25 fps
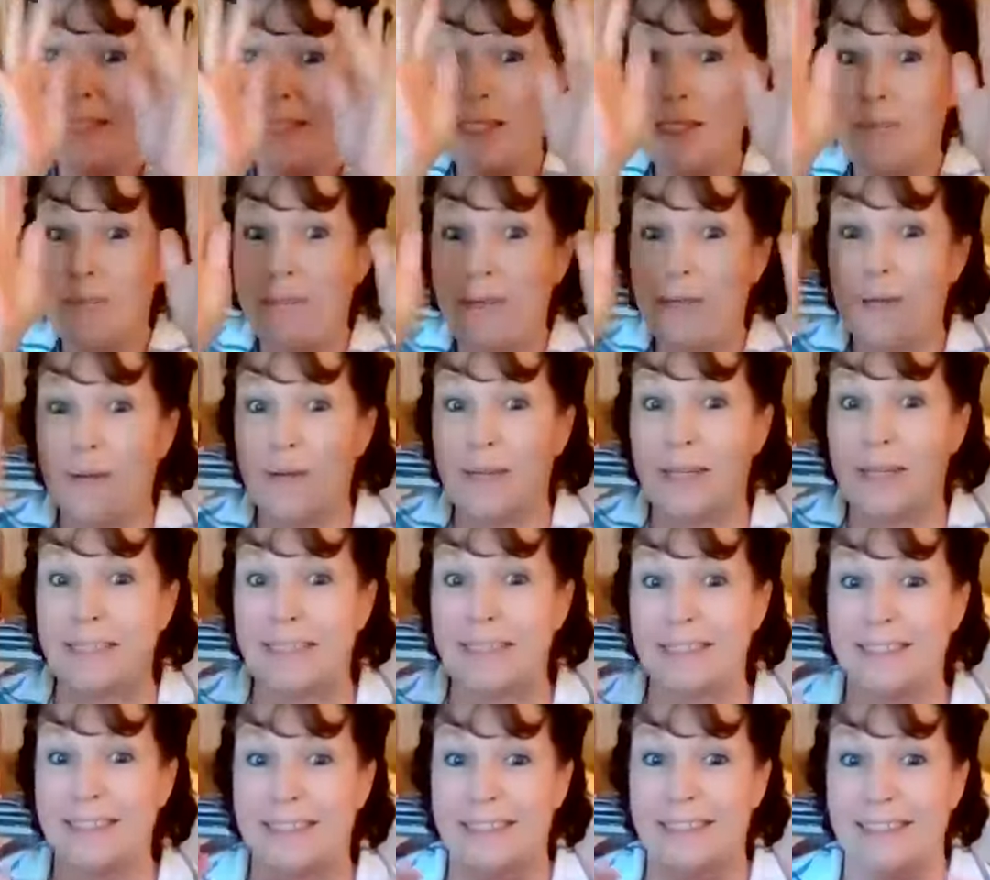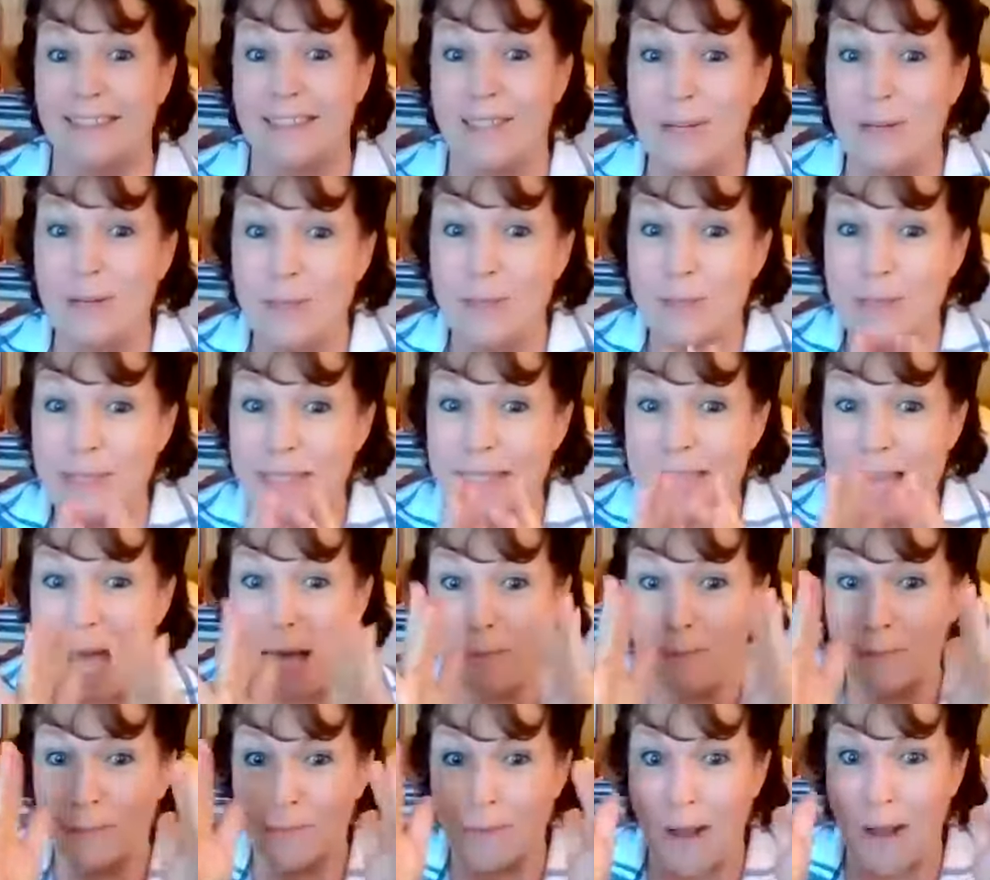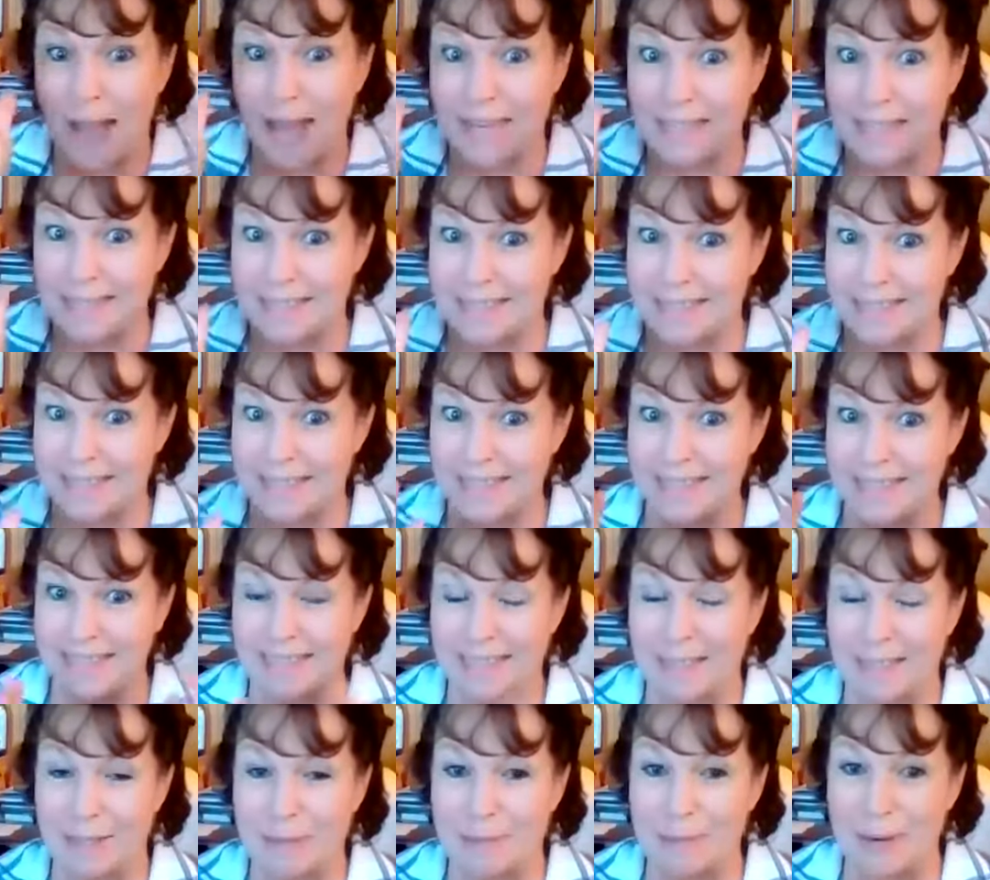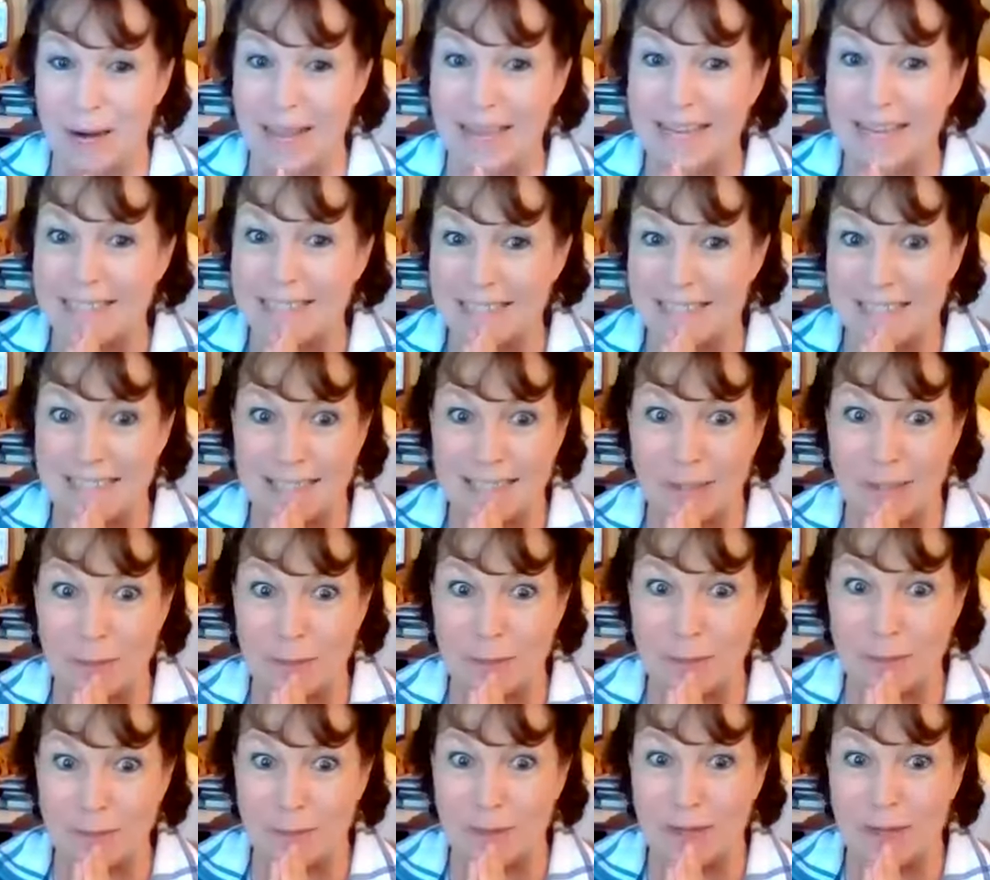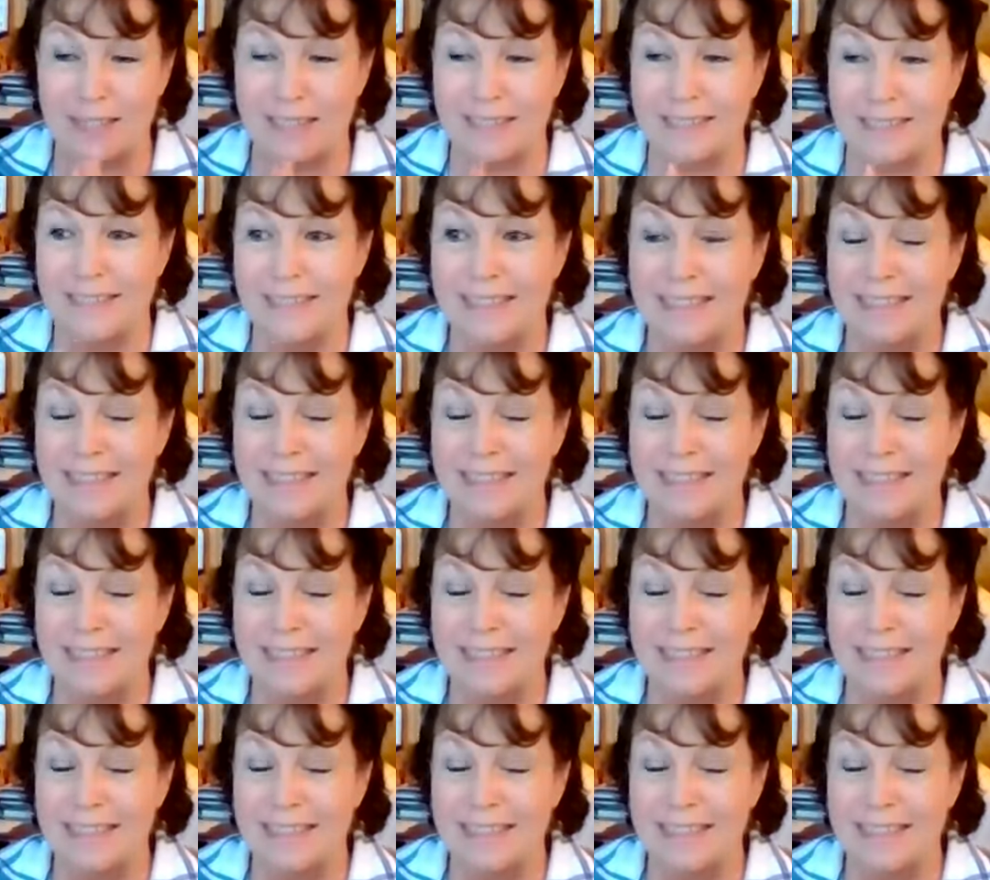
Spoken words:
spirit, new sap rises in the branches and the trunk.